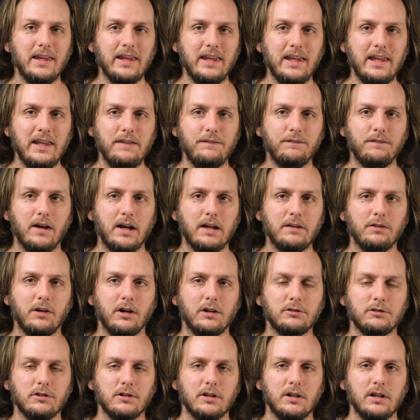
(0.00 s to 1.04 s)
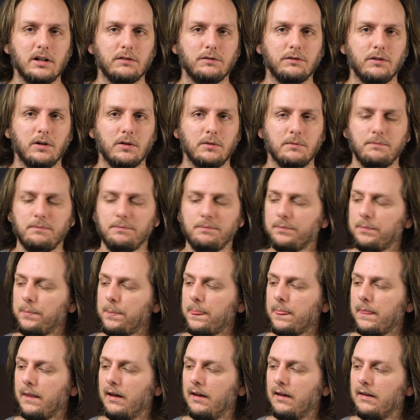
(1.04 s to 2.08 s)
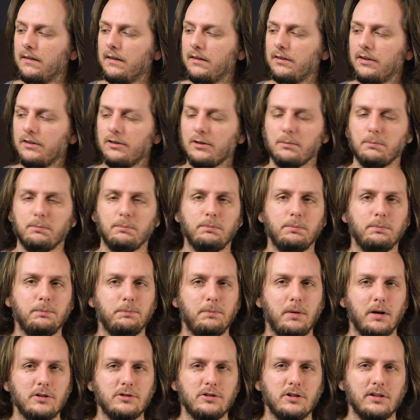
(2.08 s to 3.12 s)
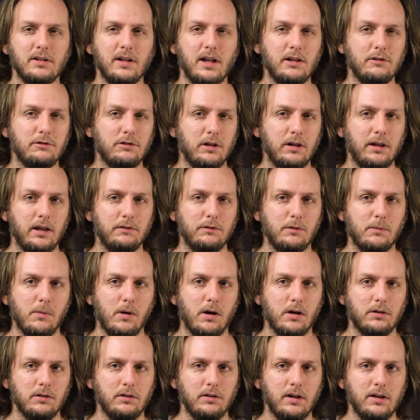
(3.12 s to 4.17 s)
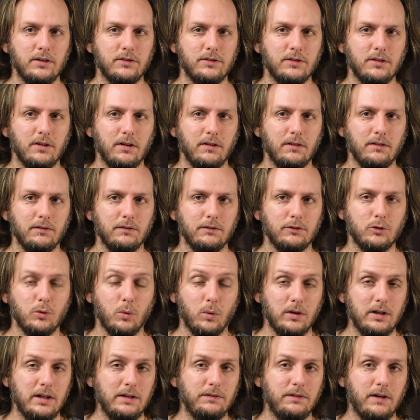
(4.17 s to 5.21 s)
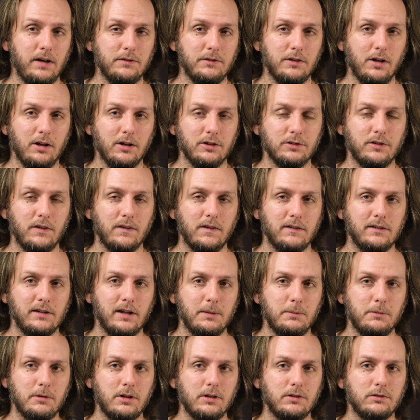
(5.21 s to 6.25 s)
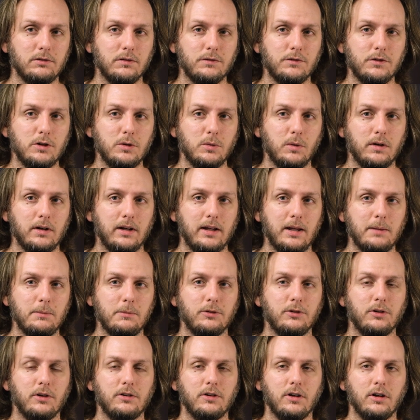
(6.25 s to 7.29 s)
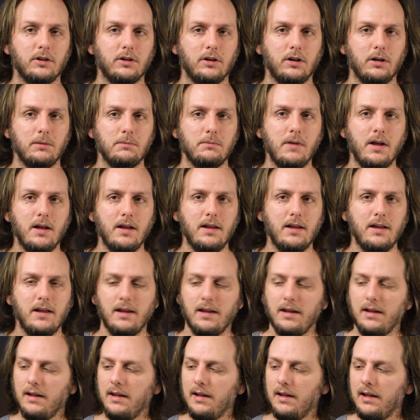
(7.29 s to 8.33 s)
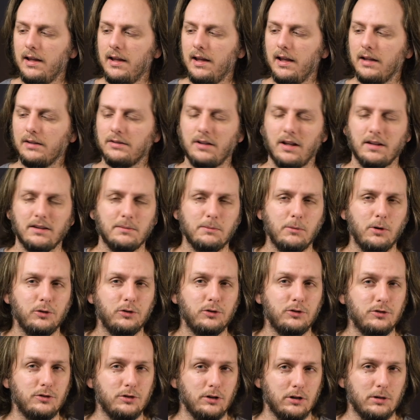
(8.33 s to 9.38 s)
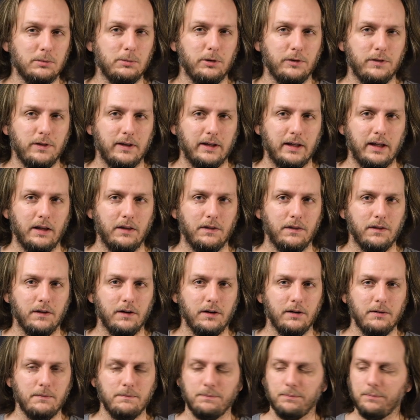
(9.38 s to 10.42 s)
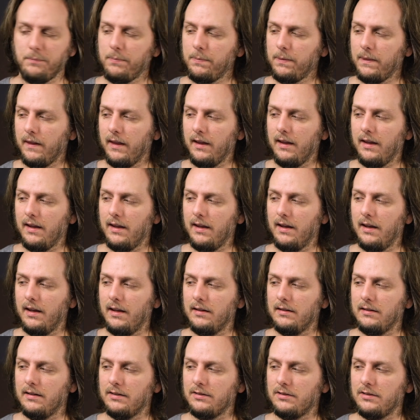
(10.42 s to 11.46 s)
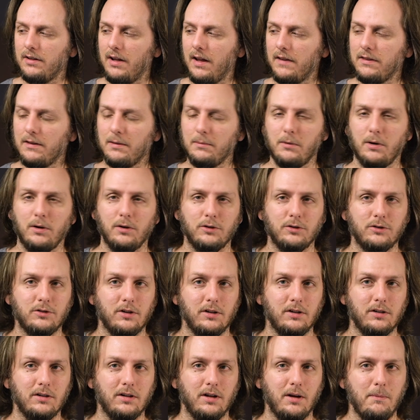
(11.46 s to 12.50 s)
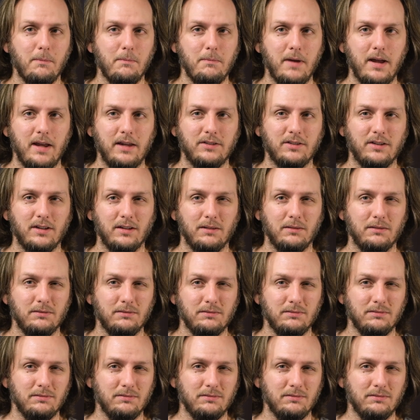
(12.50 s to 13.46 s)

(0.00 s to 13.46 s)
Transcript: E500 earphone. This is a budget entry-level model. It's $25 at the time of this review on Amazon.com. It's not the most durable thing out there, and it's not the most amazing